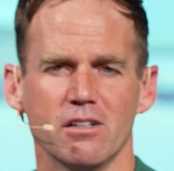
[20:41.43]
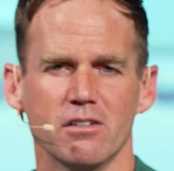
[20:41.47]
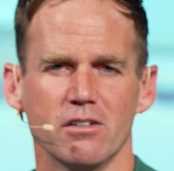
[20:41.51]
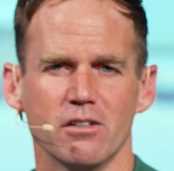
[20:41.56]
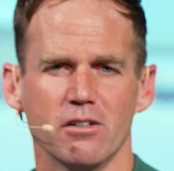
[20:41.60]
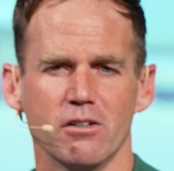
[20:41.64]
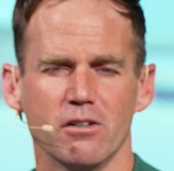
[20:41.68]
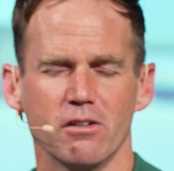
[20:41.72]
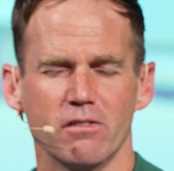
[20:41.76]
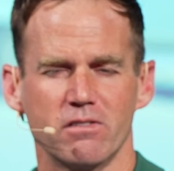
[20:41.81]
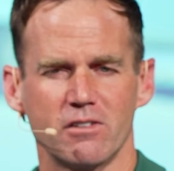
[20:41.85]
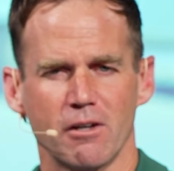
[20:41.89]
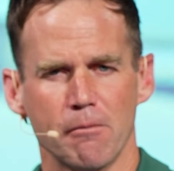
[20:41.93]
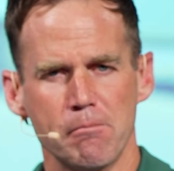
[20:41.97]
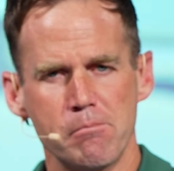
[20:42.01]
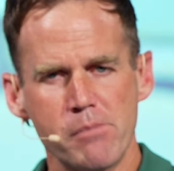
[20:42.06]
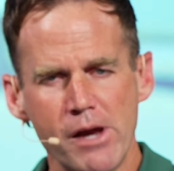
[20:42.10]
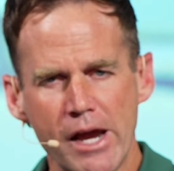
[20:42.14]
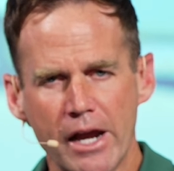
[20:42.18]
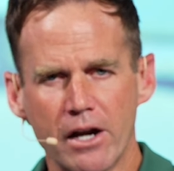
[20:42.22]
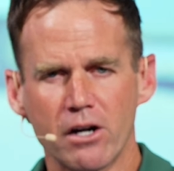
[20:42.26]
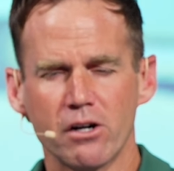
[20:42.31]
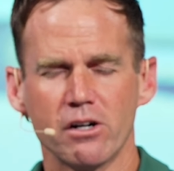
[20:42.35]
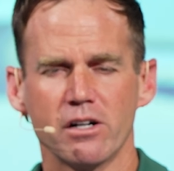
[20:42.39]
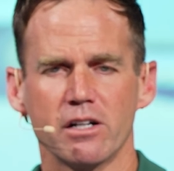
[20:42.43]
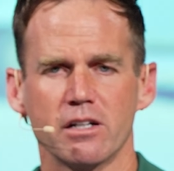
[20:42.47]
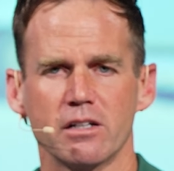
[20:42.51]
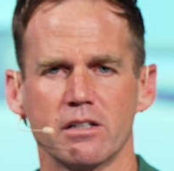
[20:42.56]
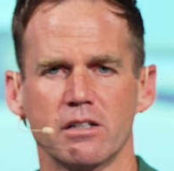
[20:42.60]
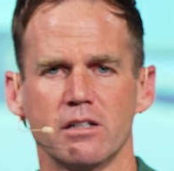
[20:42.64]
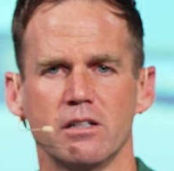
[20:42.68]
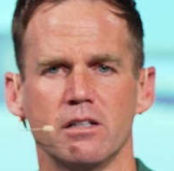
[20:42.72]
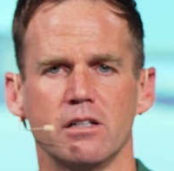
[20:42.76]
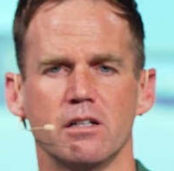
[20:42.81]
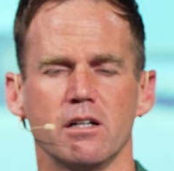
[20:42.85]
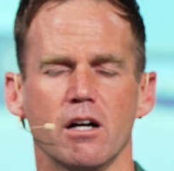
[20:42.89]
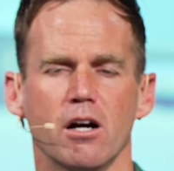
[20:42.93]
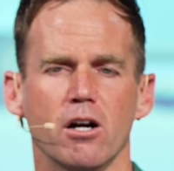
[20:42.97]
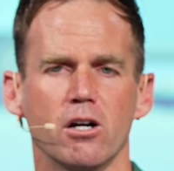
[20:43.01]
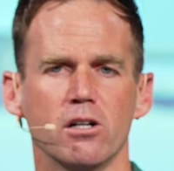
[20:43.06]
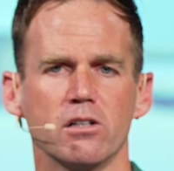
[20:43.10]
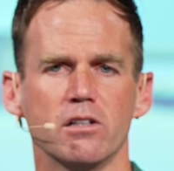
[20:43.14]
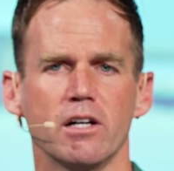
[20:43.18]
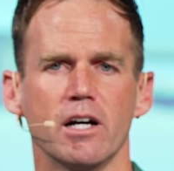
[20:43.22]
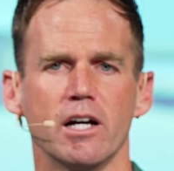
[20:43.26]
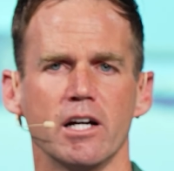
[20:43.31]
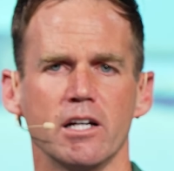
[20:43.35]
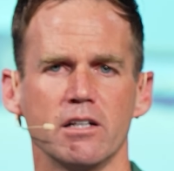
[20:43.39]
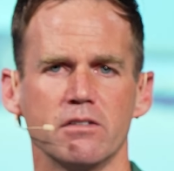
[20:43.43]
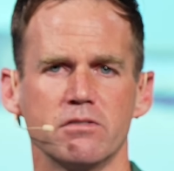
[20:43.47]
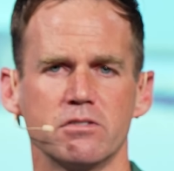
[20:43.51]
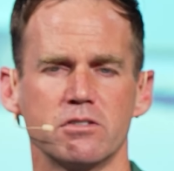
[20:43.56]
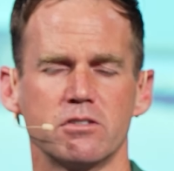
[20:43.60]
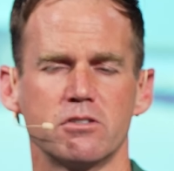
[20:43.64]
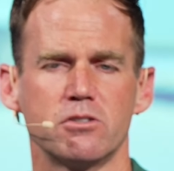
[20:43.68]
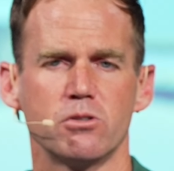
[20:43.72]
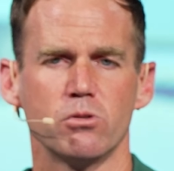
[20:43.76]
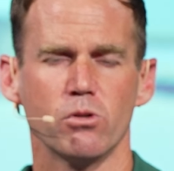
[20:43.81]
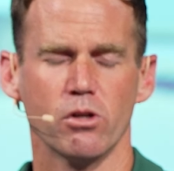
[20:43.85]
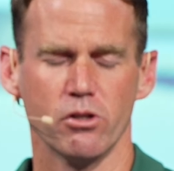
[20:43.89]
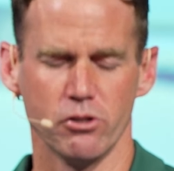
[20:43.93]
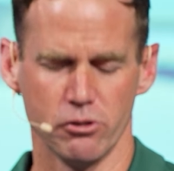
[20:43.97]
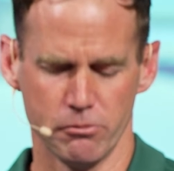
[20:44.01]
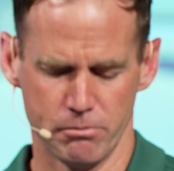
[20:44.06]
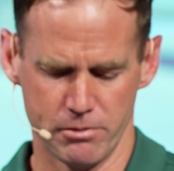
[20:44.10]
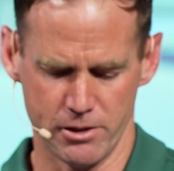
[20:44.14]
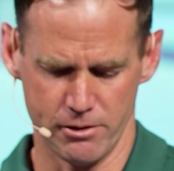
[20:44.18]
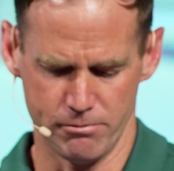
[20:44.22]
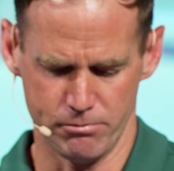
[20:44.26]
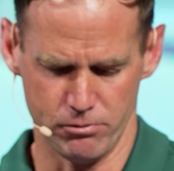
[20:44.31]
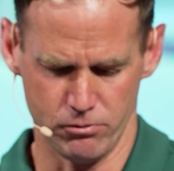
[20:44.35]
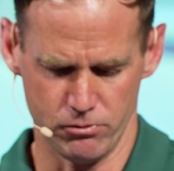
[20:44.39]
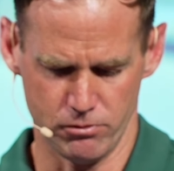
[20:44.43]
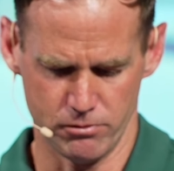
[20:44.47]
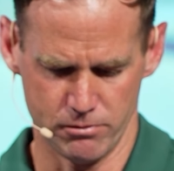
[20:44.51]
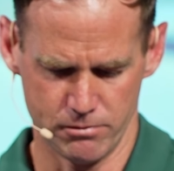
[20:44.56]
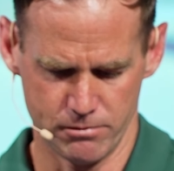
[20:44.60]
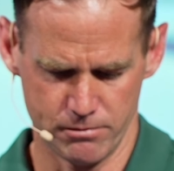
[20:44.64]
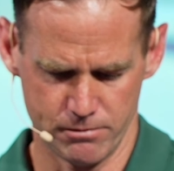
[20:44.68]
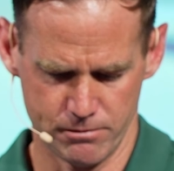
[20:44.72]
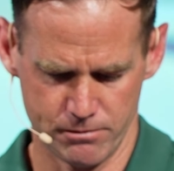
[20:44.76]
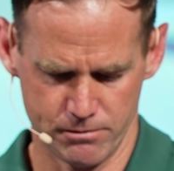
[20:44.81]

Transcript: of comparing our lives to other people.